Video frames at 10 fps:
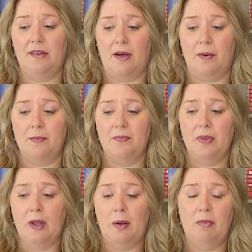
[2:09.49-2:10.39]
So
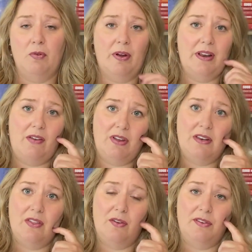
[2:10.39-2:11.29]
before I dive
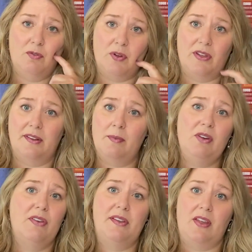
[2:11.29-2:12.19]
into those 4 things, let me
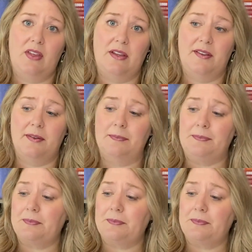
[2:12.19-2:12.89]
just say this.